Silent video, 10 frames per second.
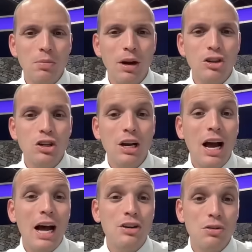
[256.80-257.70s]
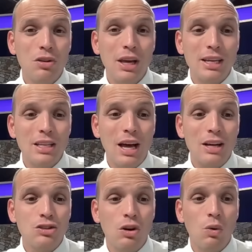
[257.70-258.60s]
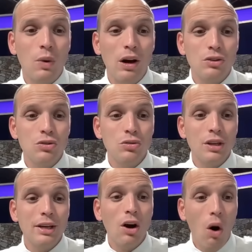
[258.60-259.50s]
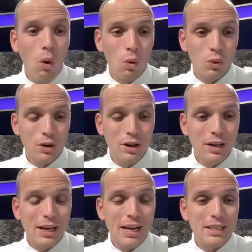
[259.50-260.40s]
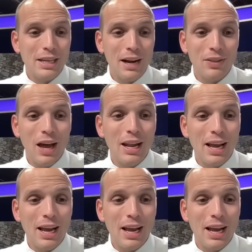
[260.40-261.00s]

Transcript: much. I do think it's latched on well to the cold. It's got that